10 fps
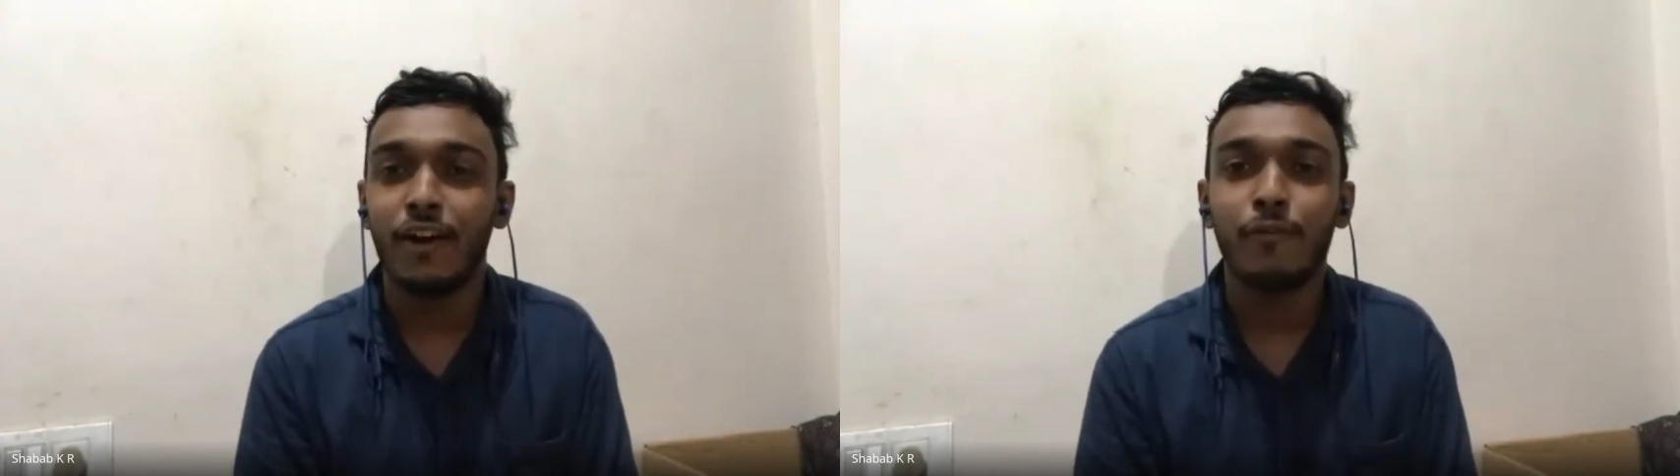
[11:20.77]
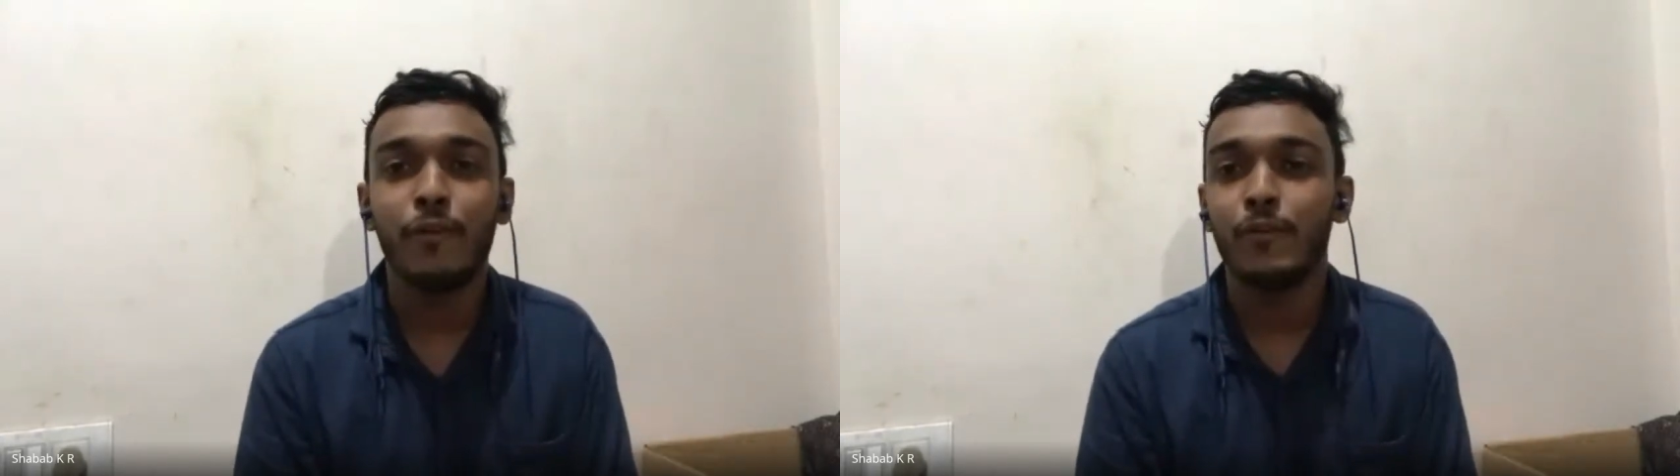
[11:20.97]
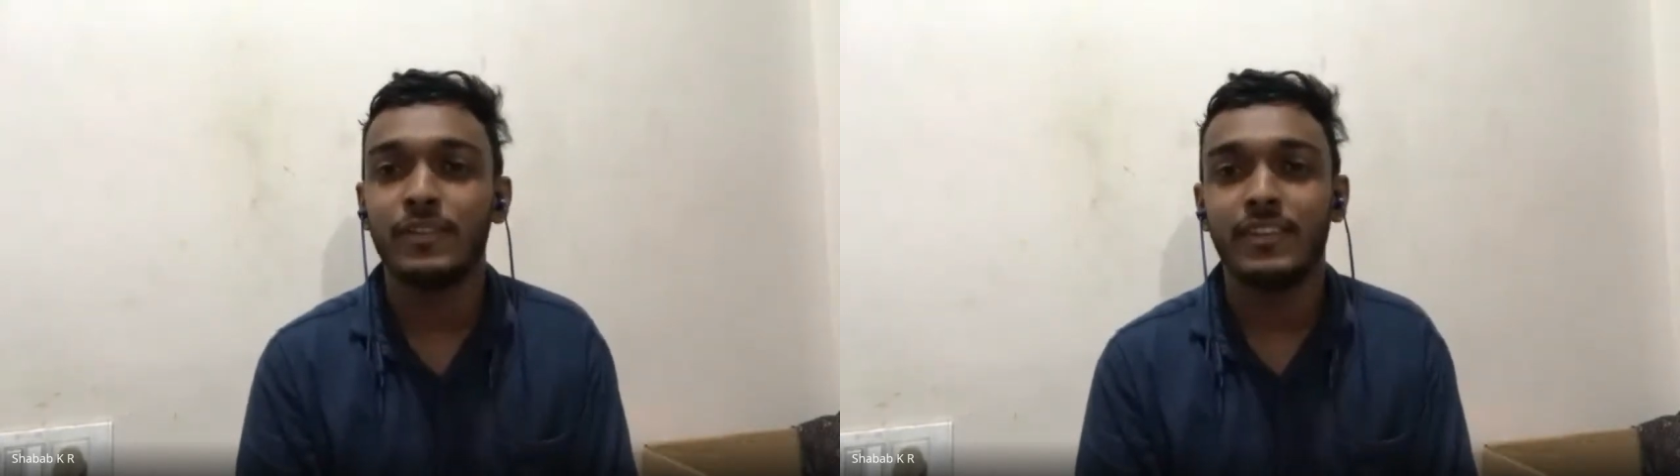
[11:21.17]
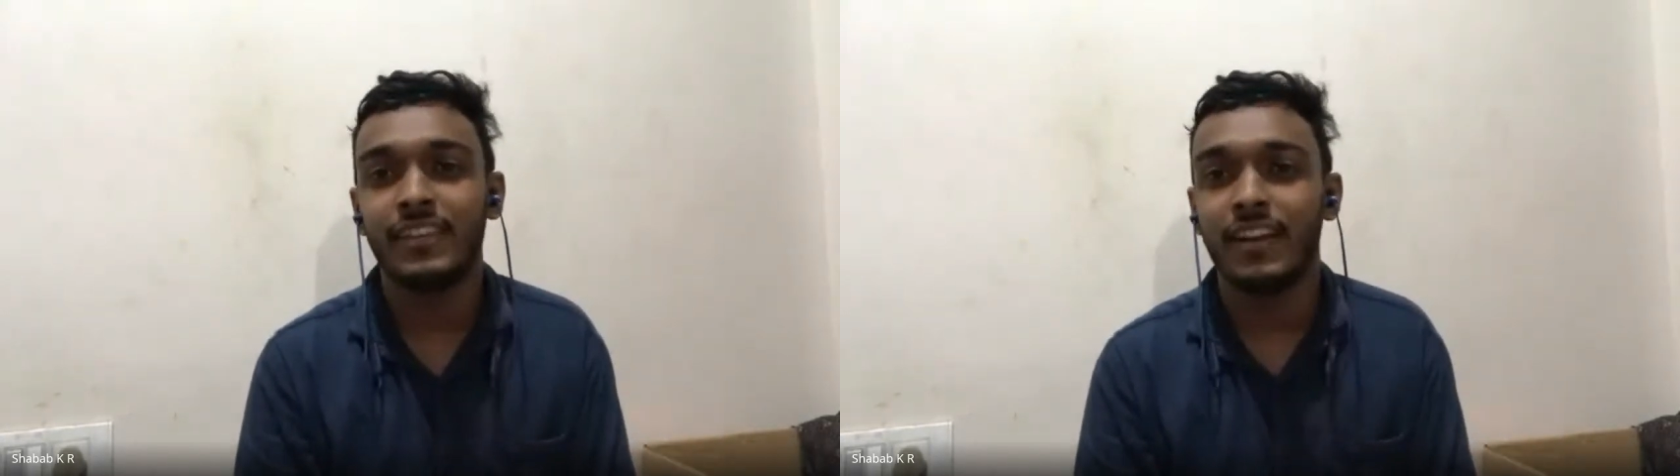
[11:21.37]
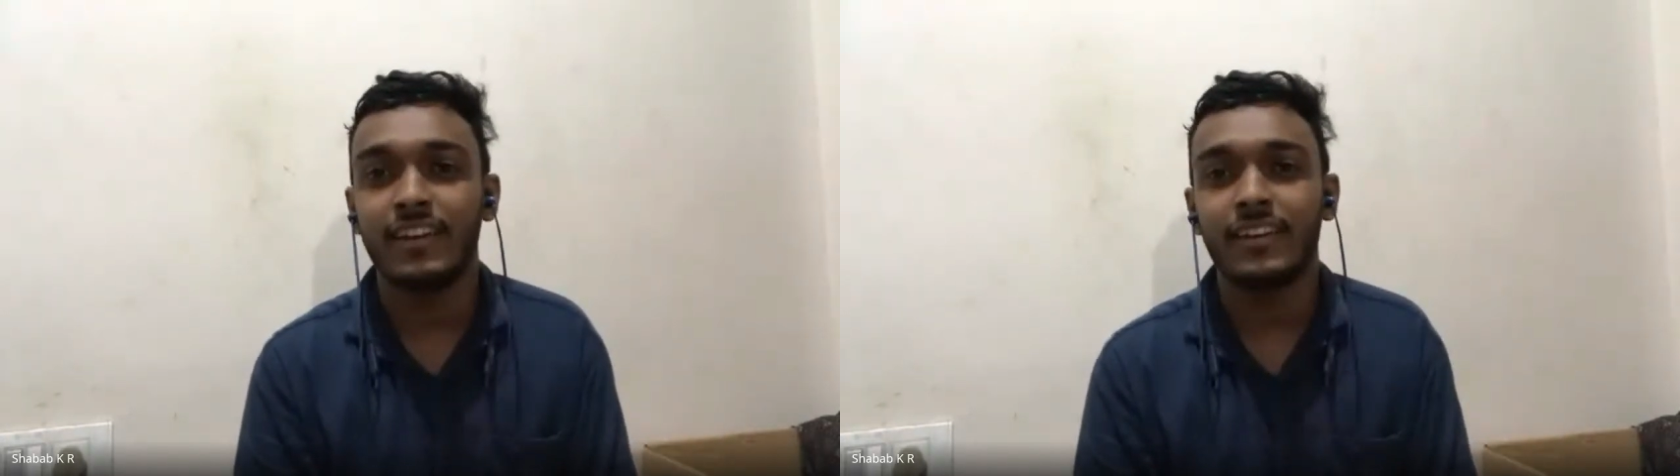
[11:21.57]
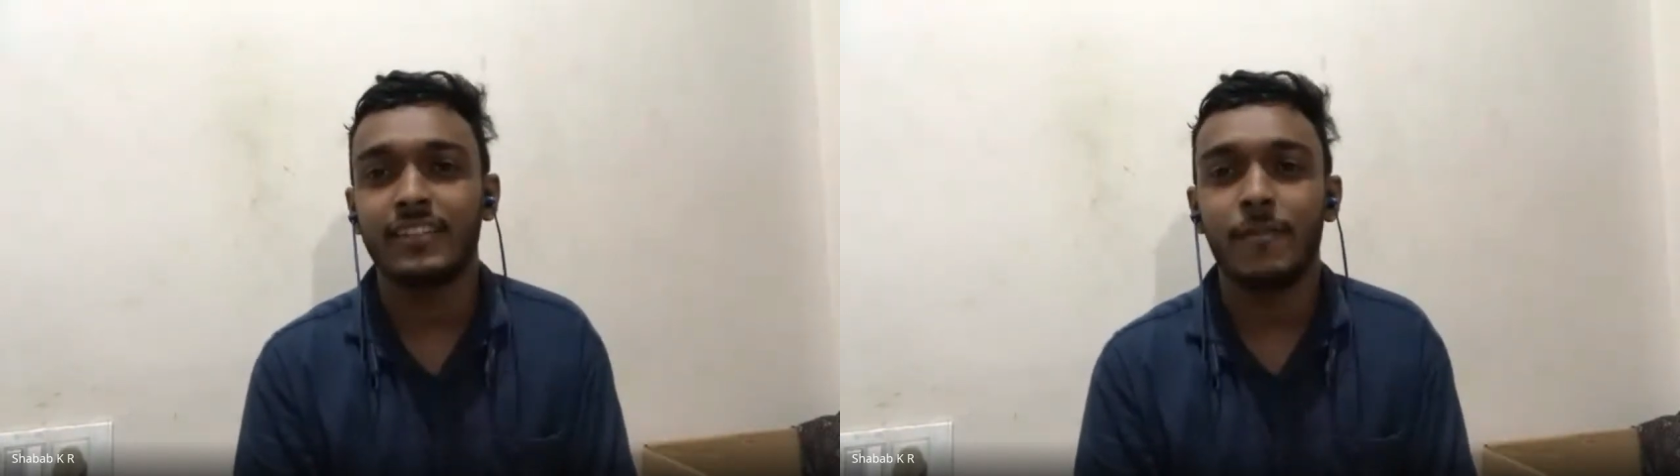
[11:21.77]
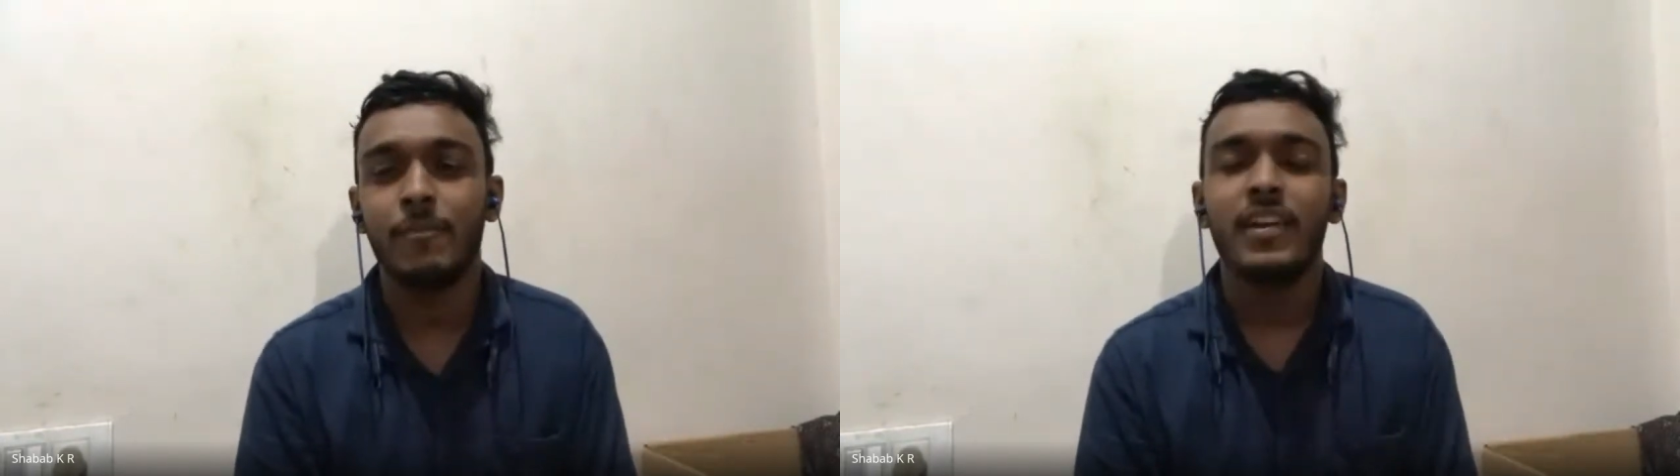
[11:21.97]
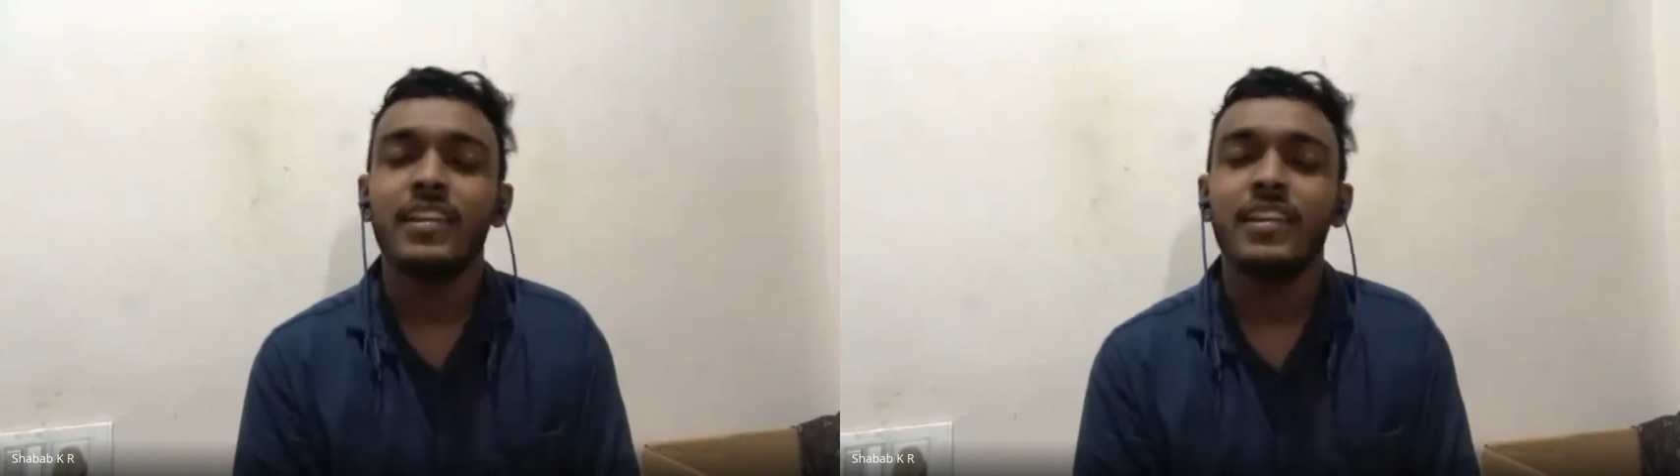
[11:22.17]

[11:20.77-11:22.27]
for UGC NET exam.